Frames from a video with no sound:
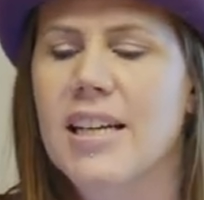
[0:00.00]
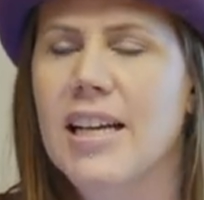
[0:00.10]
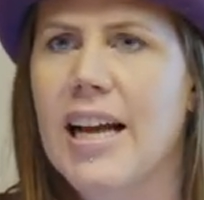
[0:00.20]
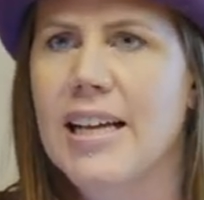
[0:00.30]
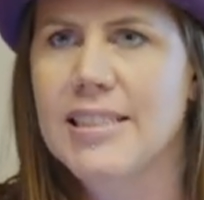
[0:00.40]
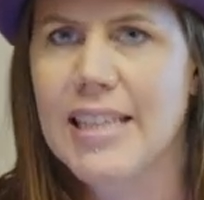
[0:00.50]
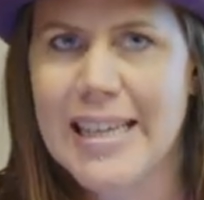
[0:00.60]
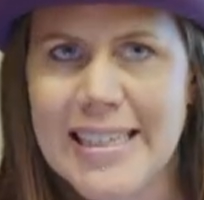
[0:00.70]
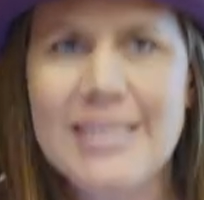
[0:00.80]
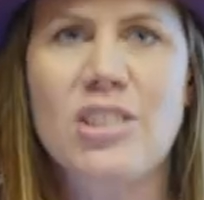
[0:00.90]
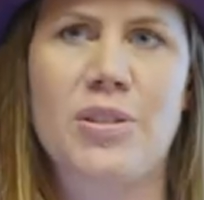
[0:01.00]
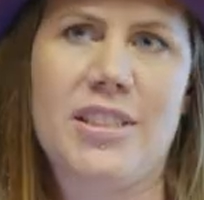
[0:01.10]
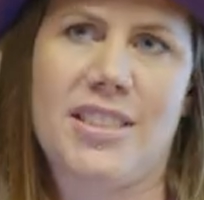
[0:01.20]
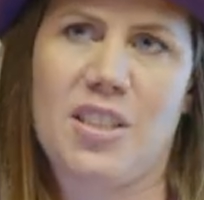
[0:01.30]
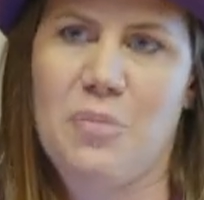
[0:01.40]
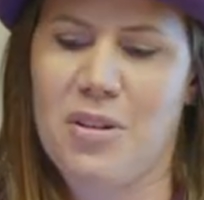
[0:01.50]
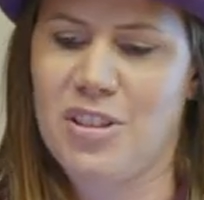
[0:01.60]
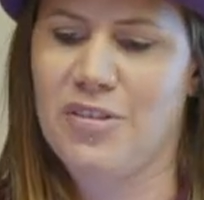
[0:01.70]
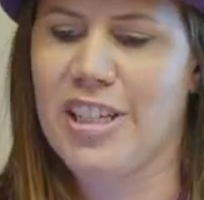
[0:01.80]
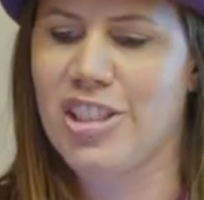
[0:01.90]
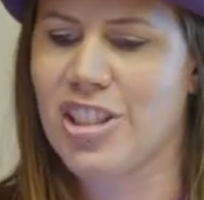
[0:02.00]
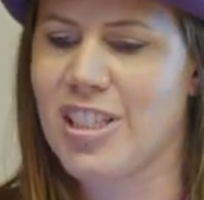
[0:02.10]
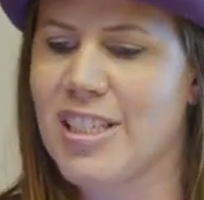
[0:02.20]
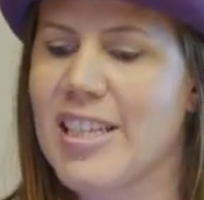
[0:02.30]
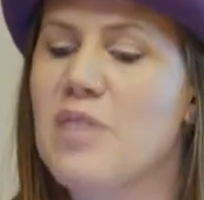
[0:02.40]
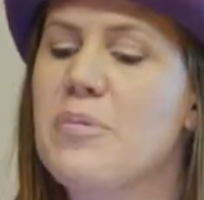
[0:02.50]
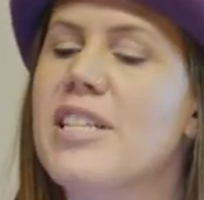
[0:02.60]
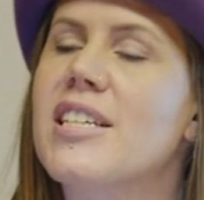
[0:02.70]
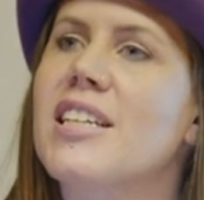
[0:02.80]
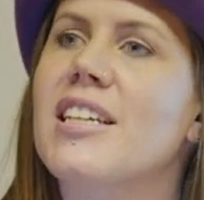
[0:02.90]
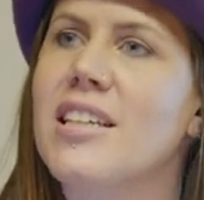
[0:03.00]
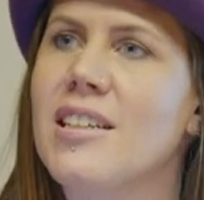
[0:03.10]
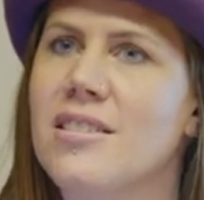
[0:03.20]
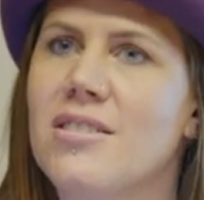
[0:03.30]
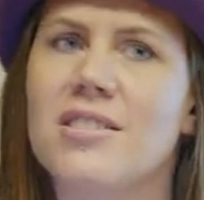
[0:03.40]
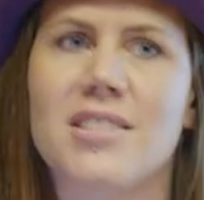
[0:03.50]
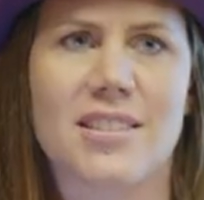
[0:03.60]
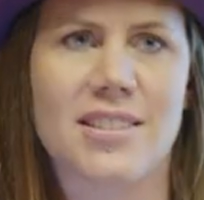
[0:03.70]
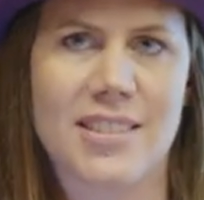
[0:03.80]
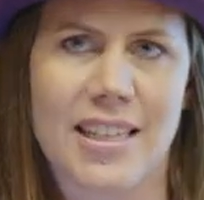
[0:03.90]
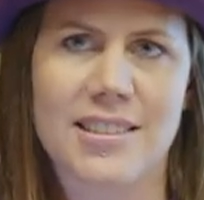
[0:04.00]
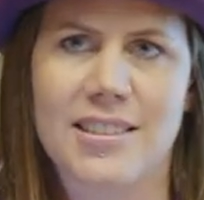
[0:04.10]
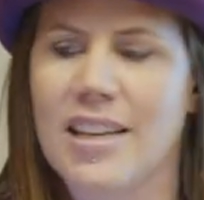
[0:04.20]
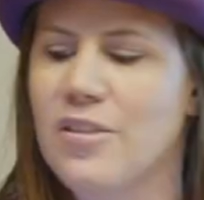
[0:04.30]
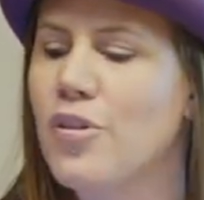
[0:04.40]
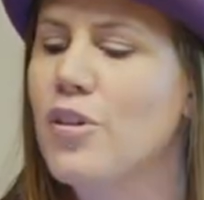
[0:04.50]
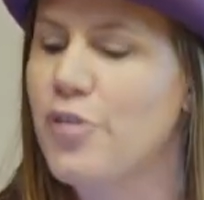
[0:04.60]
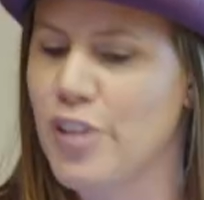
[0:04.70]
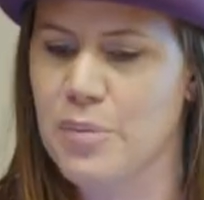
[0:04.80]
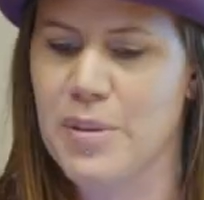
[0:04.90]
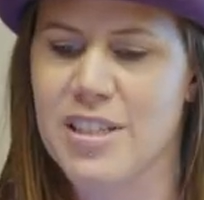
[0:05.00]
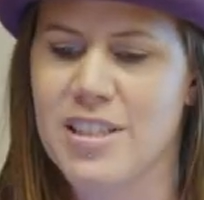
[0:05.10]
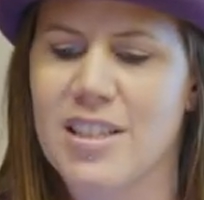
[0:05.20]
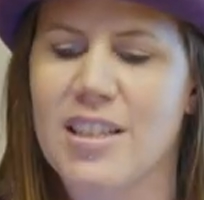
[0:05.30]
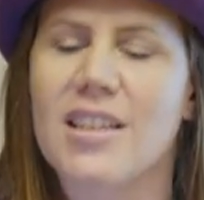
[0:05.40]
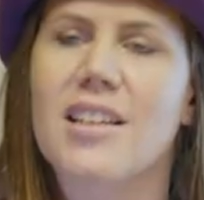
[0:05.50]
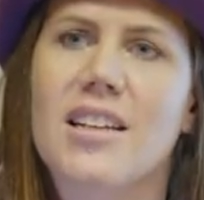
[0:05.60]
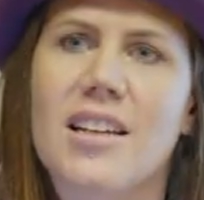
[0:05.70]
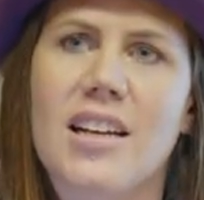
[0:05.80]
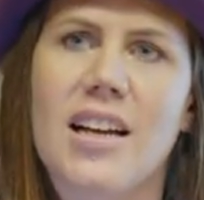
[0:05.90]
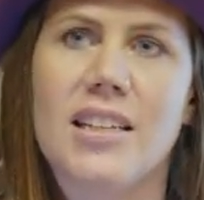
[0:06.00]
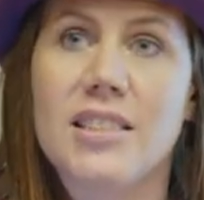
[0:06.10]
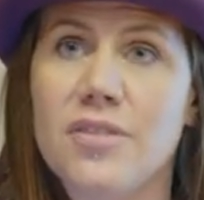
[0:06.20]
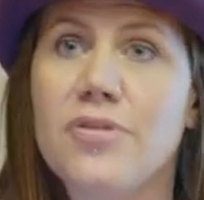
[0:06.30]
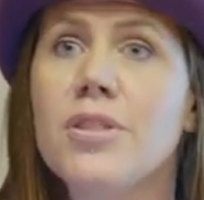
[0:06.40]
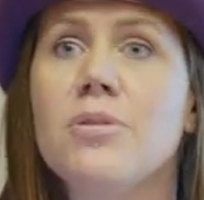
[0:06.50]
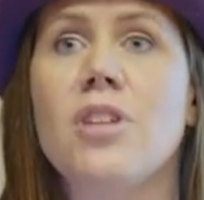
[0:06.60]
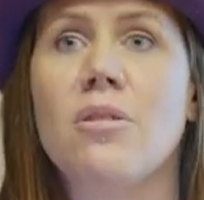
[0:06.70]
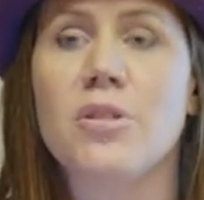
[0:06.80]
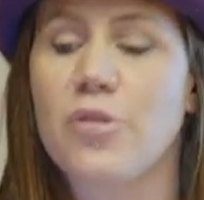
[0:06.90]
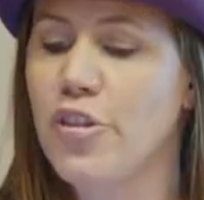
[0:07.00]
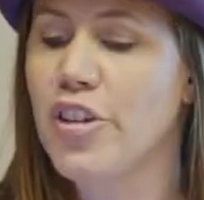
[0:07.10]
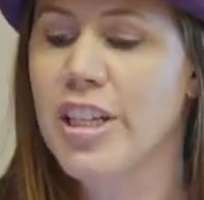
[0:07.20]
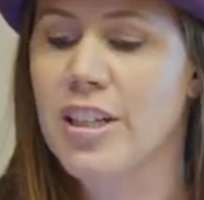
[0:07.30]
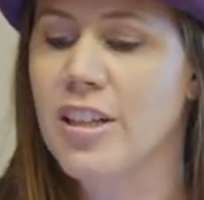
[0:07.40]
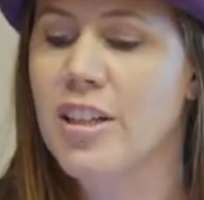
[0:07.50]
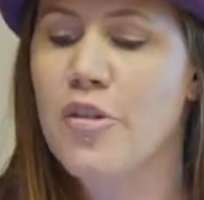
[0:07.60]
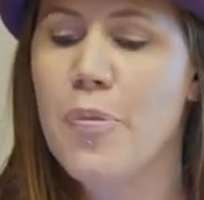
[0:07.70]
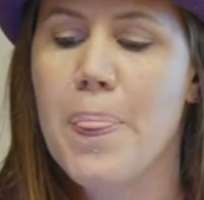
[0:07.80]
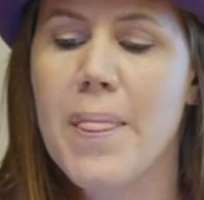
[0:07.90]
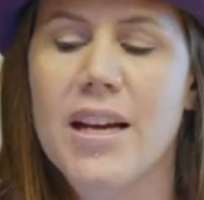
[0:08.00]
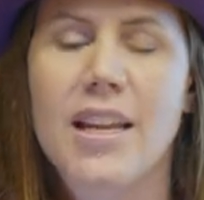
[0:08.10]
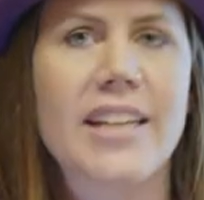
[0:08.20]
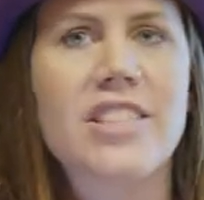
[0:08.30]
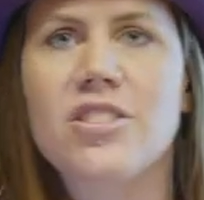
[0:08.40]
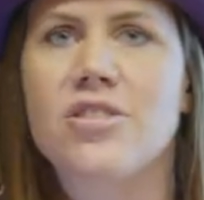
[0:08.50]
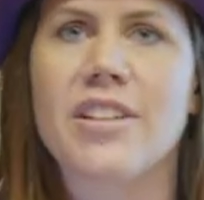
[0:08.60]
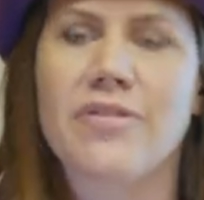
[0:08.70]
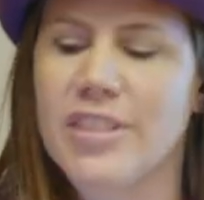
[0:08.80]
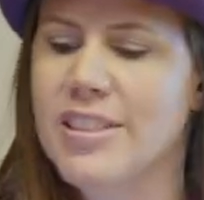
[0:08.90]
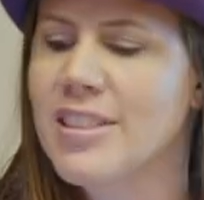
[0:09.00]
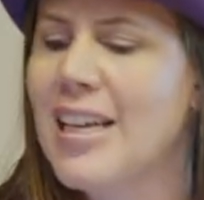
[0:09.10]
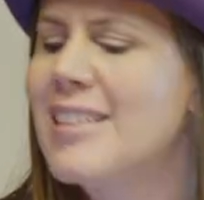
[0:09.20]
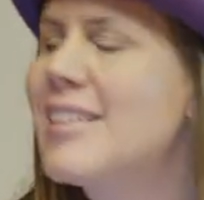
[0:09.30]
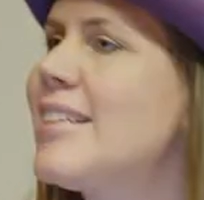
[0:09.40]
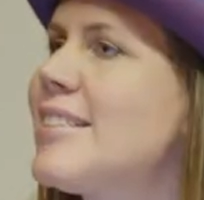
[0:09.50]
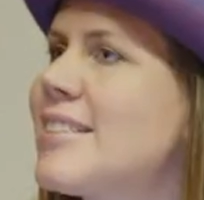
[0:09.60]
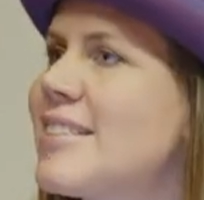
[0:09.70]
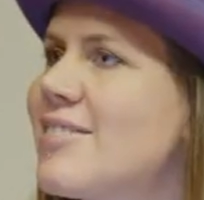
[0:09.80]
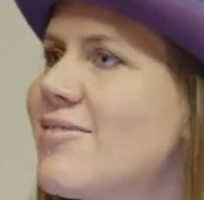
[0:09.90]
And intrinsic motivation can be the key to success and fulfillment. And if you don't feel like you're driven, at least